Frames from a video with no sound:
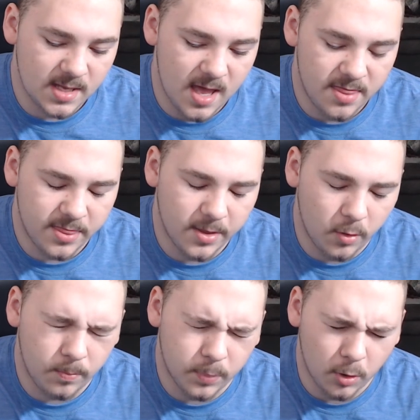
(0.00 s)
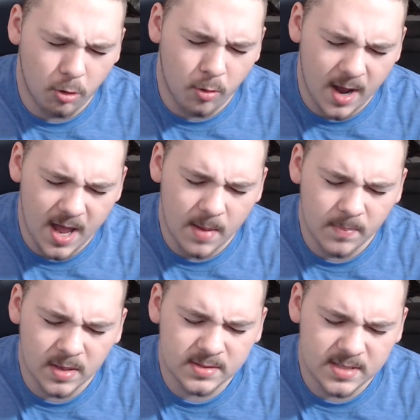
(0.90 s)
Enthoo Pro
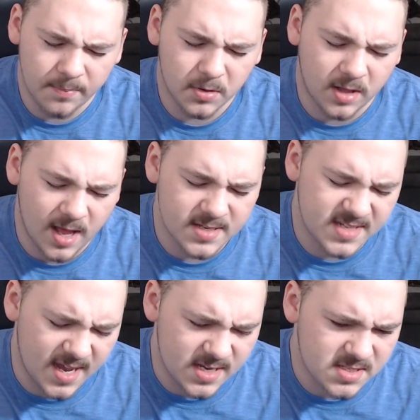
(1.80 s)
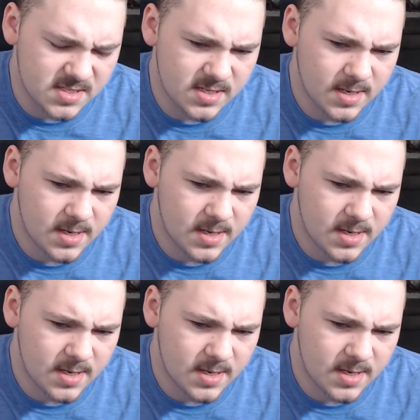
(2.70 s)
M tempered glass case.